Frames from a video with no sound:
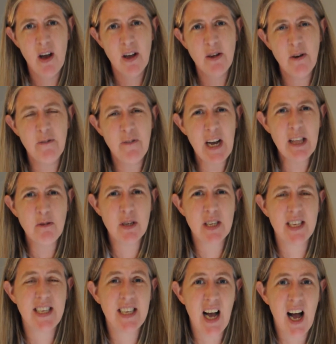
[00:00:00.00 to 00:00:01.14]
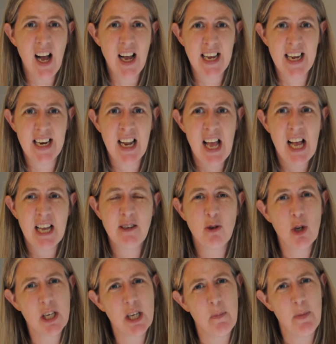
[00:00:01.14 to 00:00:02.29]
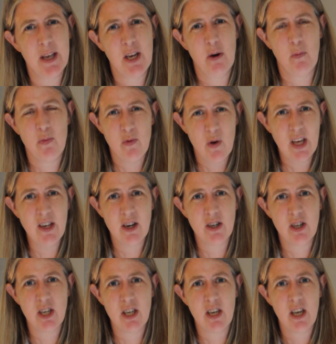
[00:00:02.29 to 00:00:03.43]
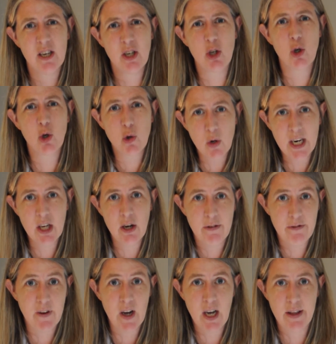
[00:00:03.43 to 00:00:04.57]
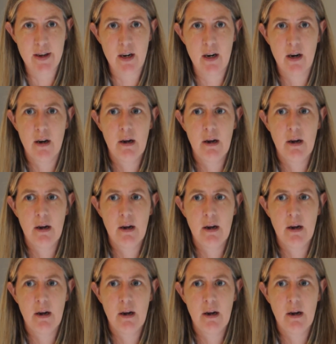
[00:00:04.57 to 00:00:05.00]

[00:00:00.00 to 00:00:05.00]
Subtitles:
Your father is dying and you dress up like your brother to trick your father.